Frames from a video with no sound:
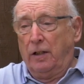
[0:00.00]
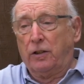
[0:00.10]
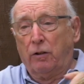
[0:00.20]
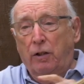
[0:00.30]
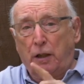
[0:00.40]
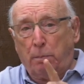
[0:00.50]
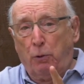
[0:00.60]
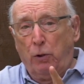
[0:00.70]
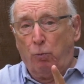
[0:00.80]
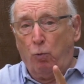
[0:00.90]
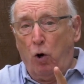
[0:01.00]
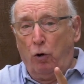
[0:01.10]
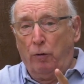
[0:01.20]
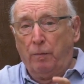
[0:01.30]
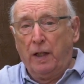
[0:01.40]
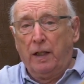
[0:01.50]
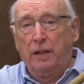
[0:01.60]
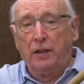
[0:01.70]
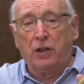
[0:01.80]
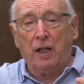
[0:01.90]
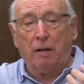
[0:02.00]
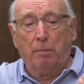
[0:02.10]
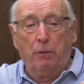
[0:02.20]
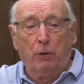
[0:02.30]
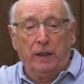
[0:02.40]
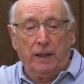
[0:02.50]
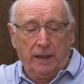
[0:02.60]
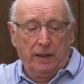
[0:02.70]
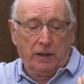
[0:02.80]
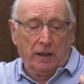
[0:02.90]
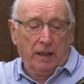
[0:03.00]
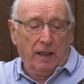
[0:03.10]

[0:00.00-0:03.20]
so that's point one. The second point is,